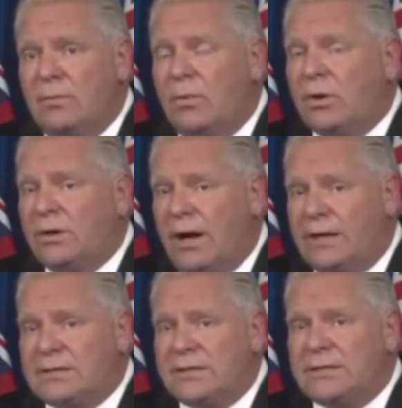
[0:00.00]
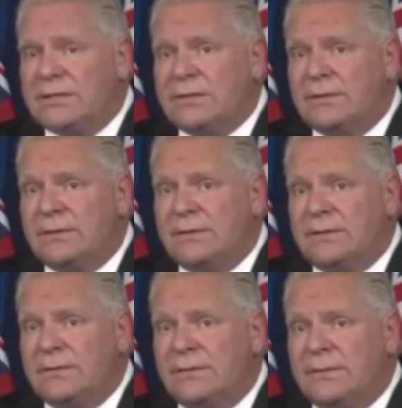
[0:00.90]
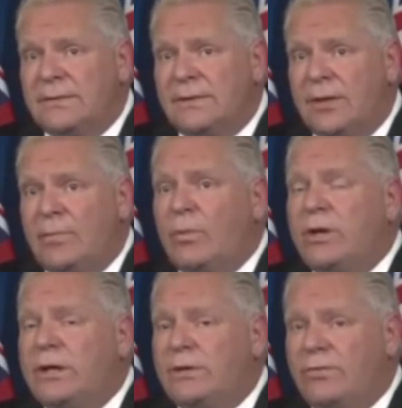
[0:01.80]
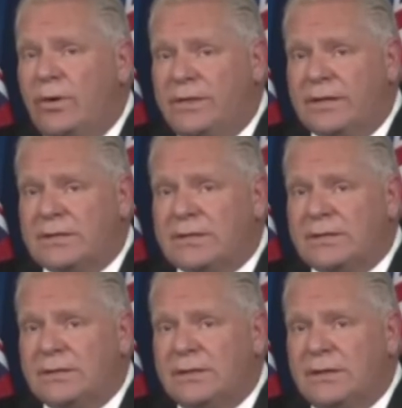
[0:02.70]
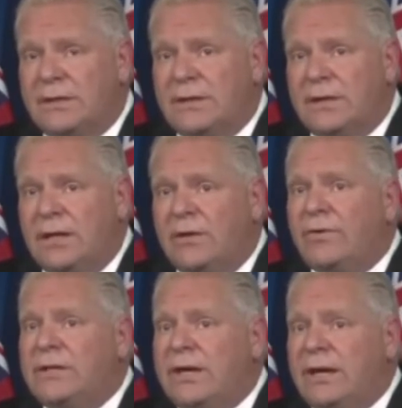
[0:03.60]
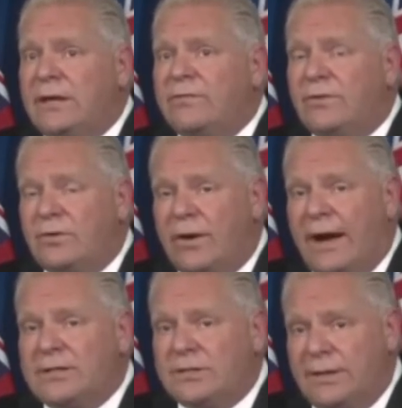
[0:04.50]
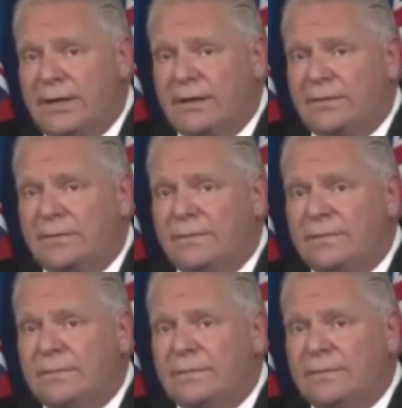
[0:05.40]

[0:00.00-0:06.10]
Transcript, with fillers: more losses, but we can avoid this if we take further action now.